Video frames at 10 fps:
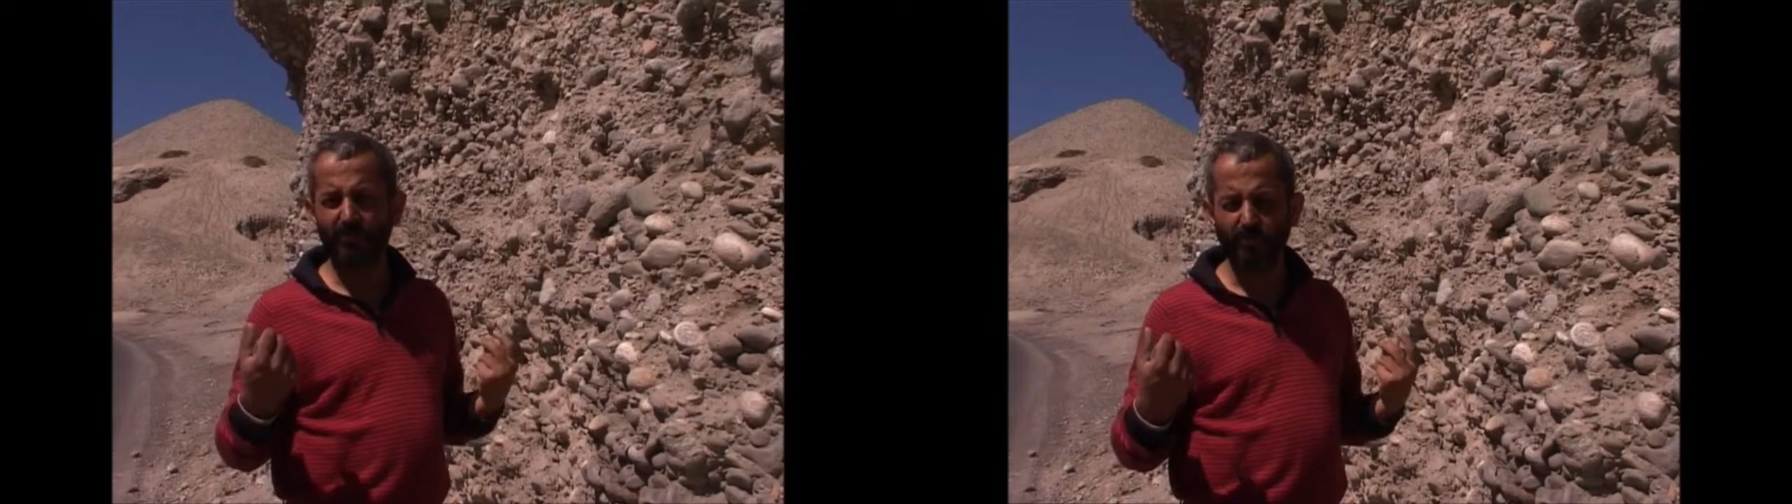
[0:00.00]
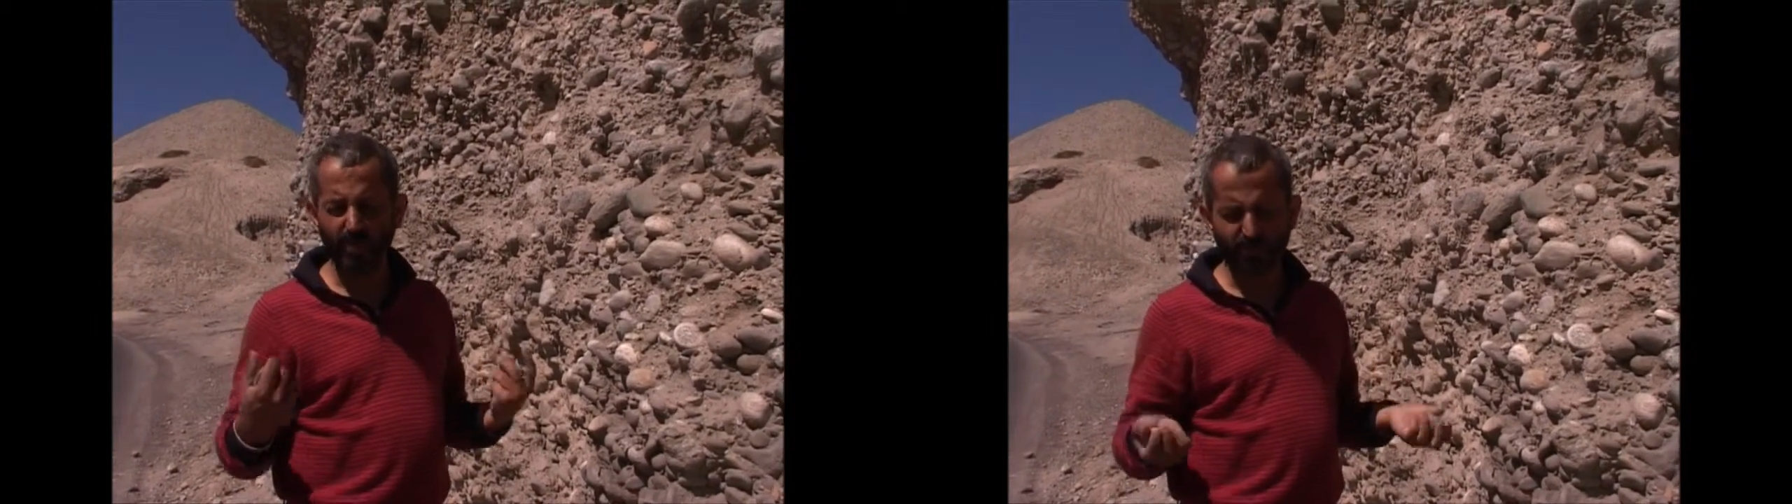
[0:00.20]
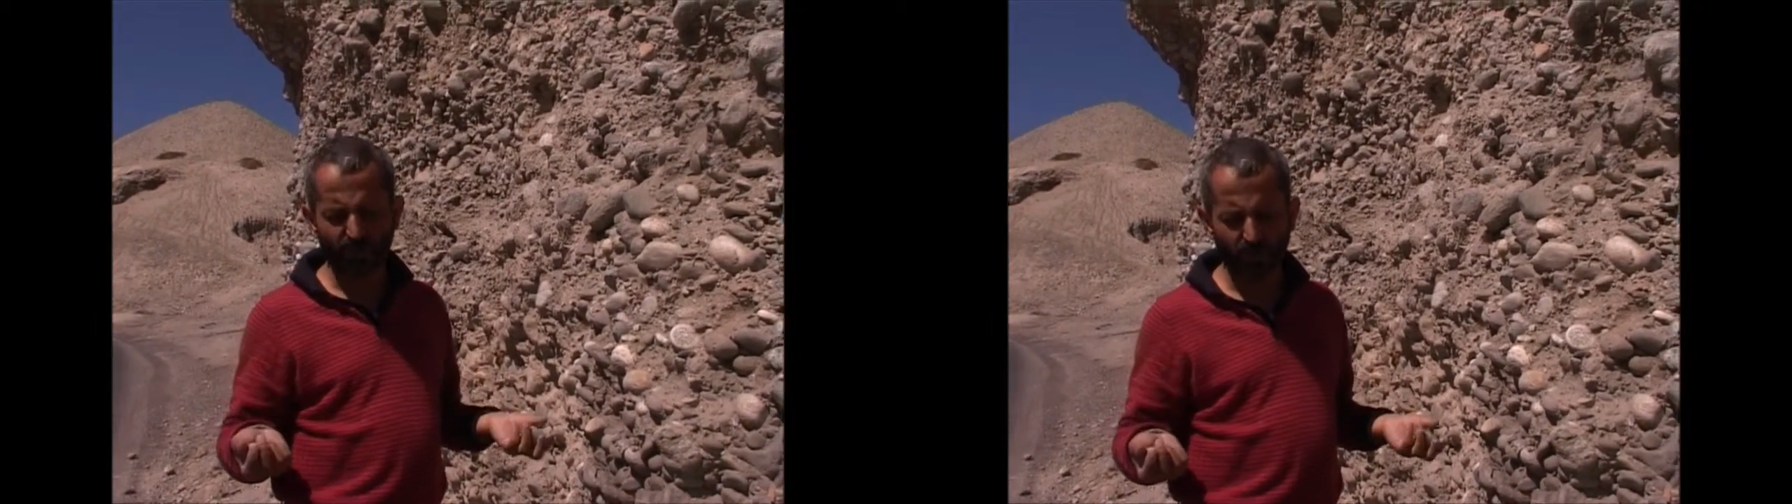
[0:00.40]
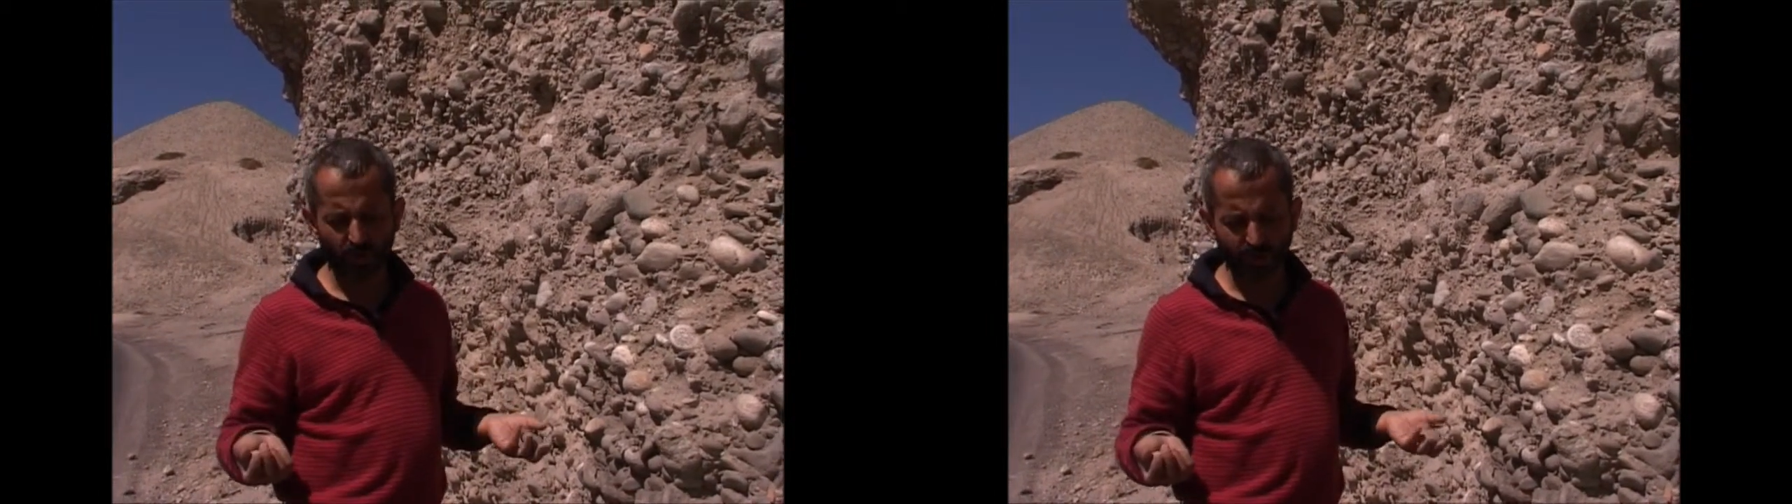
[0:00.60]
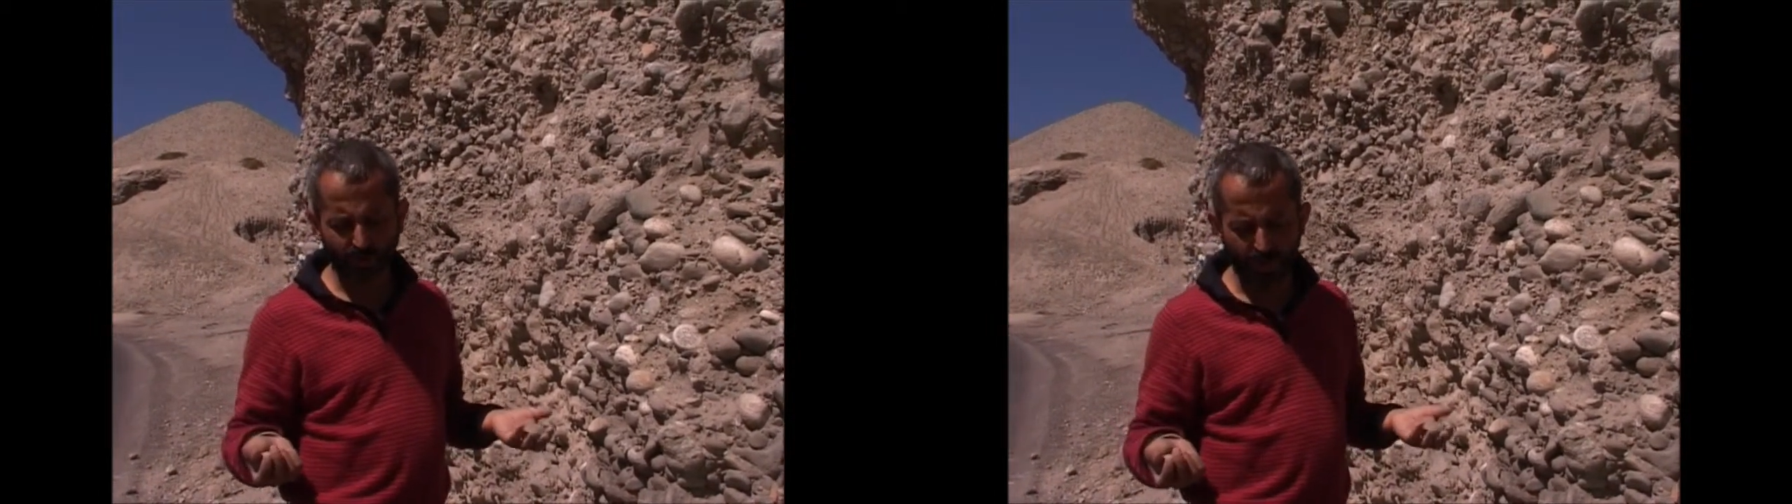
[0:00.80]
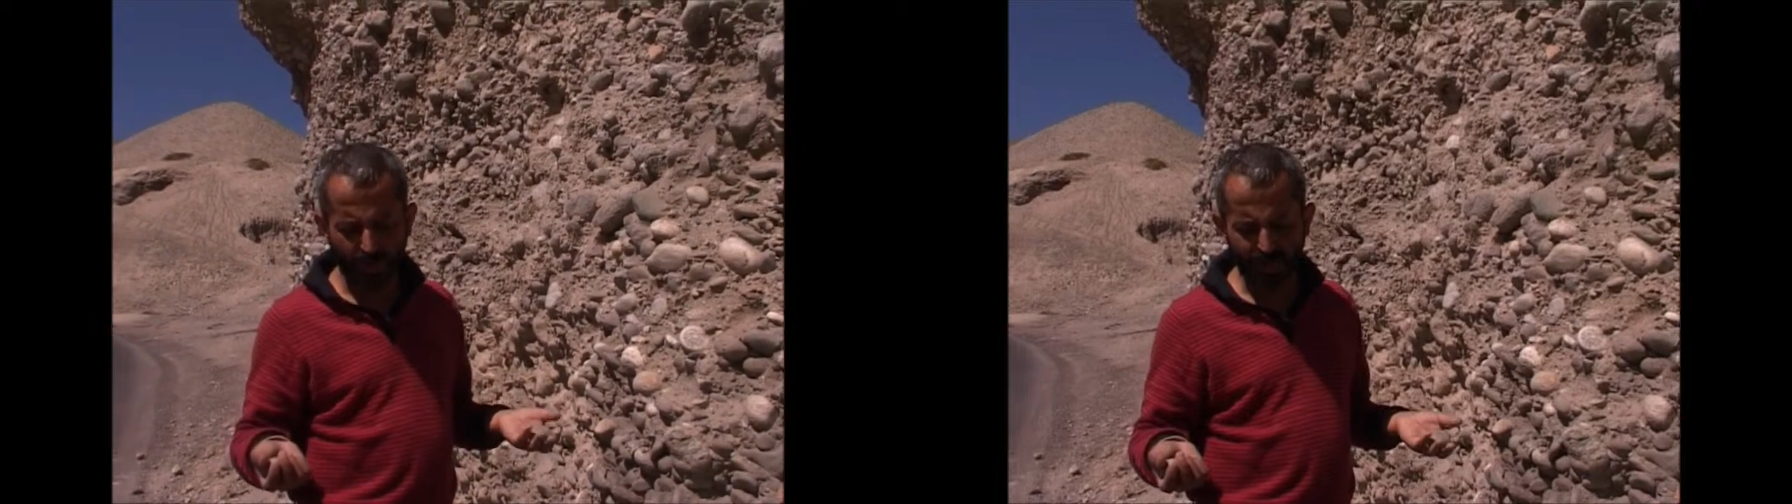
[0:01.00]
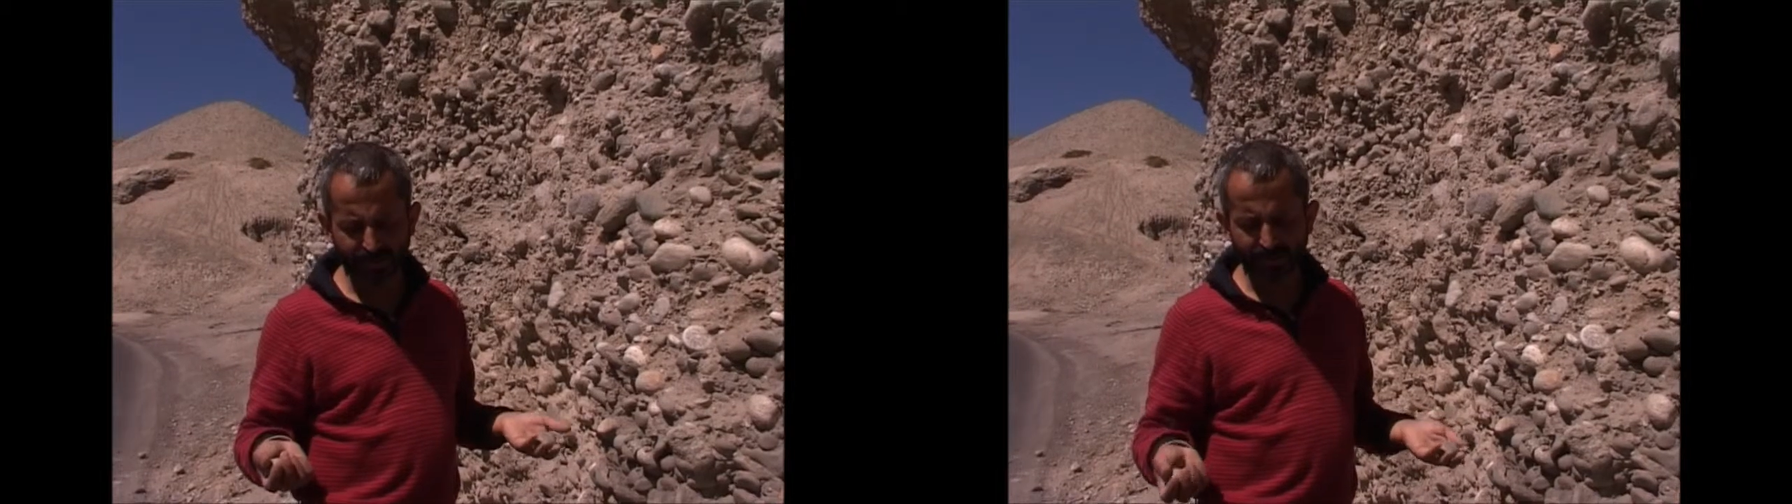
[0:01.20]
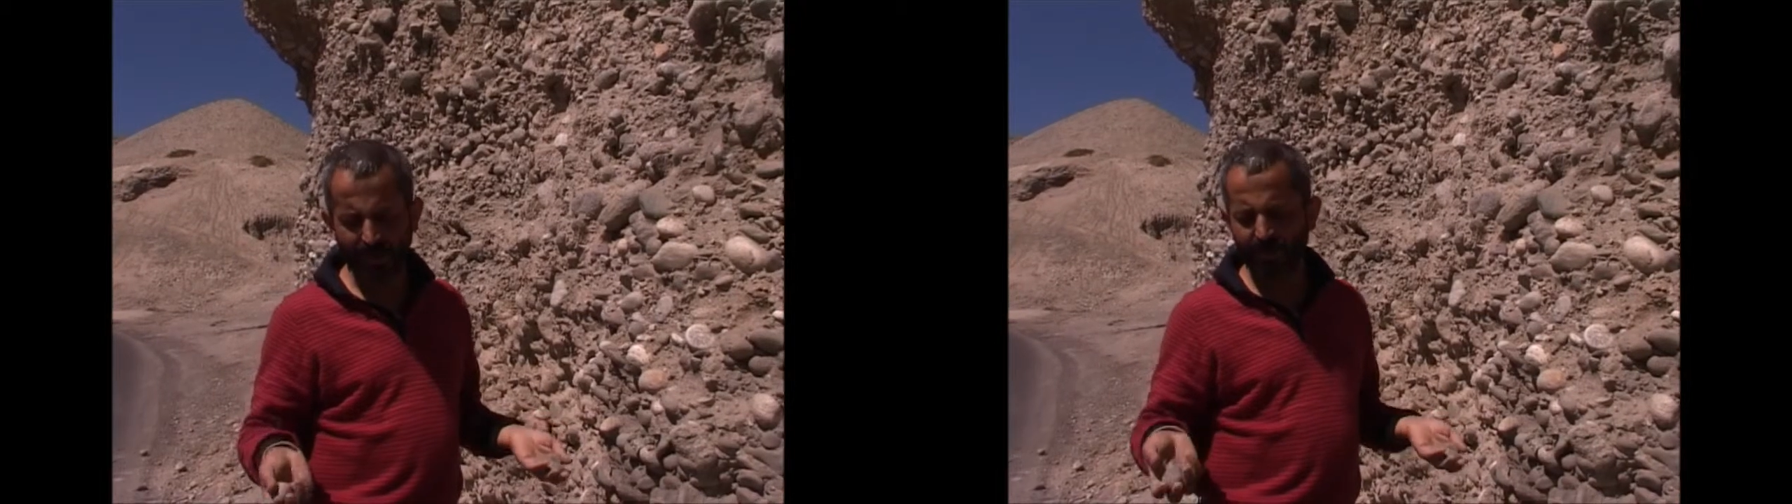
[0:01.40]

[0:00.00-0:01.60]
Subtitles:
major role in the past,